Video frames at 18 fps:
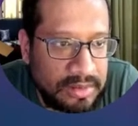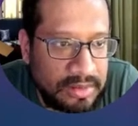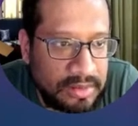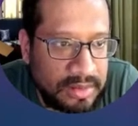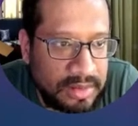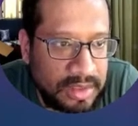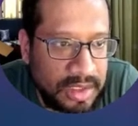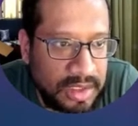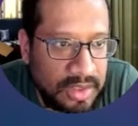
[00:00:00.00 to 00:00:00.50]

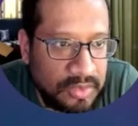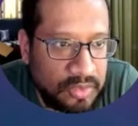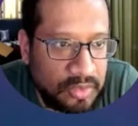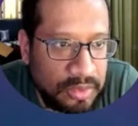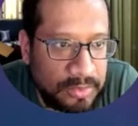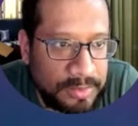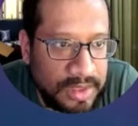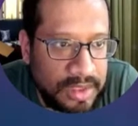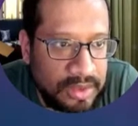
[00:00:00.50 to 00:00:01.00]
Now
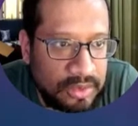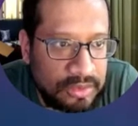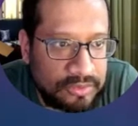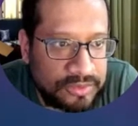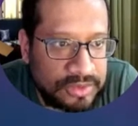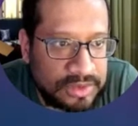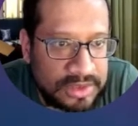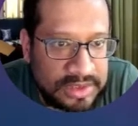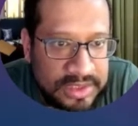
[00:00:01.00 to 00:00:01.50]
copying
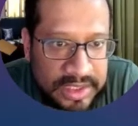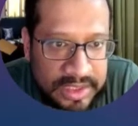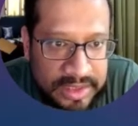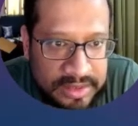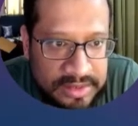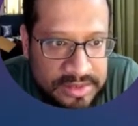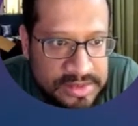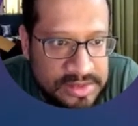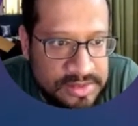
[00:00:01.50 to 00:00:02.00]
over the
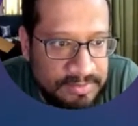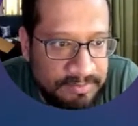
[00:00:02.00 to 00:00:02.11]
days.